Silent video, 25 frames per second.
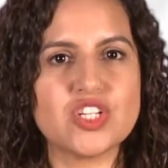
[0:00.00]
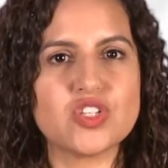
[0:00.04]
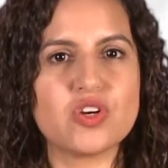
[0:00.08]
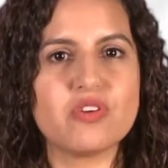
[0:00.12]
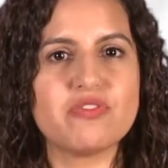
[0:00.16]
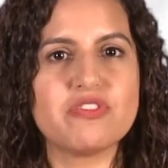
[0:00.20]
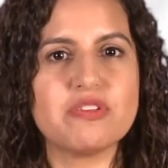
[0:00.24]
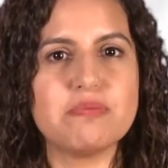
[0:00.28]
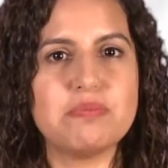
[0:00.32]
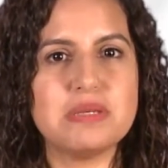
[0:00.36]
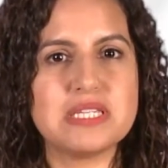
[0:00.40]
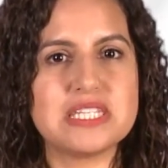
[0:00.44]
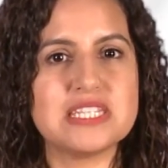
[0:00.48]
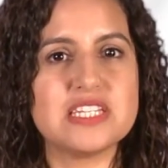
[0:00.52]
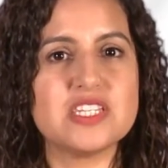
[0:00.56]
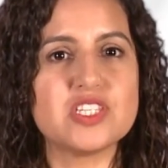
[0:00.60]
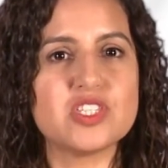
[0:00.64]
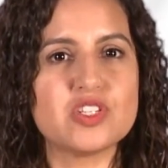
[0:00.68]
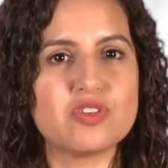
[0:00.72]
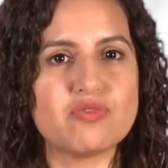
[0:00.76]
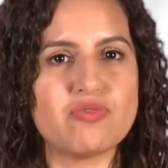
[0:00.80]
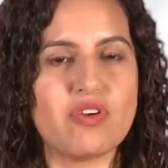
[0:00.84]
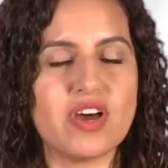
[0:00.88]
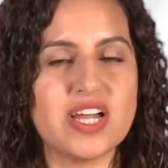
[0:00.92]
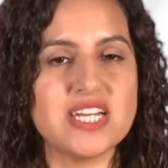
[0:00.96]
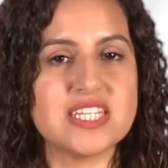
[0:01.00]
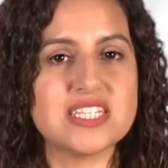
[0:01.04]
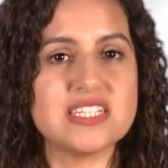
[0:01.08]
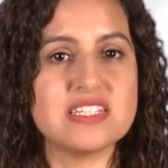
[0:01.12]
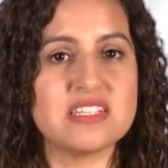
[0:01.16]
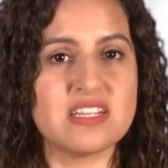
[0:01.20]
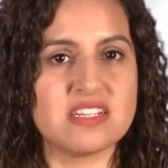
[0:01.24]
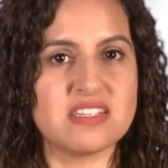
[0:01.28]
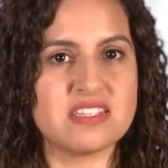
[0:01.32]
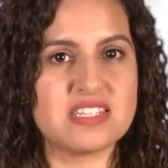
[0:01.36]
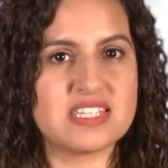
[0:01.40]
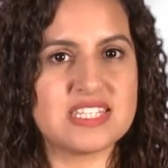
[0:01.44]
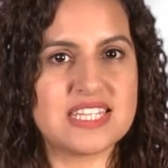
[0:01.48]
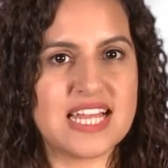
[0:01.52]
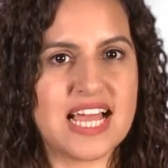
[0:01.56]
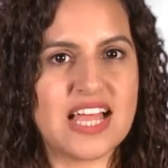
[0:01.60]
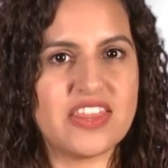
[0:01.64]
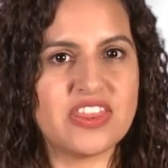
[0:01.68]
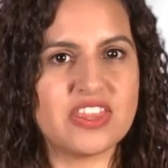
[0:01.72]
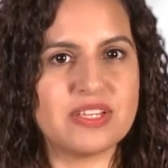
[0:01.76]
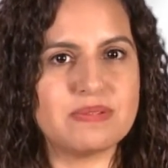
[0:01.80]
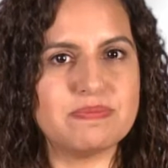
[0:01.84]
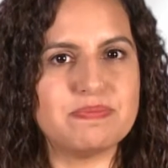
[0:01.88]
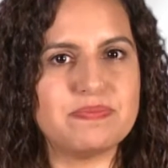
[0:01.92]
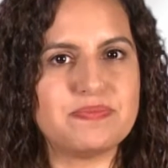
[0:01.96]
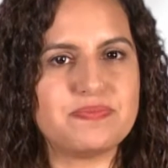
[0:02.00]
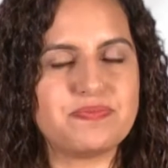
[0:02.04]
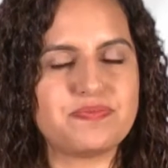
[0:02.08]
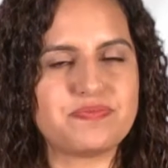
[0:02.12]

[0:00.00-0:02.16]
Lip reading: of the business to write and understand them.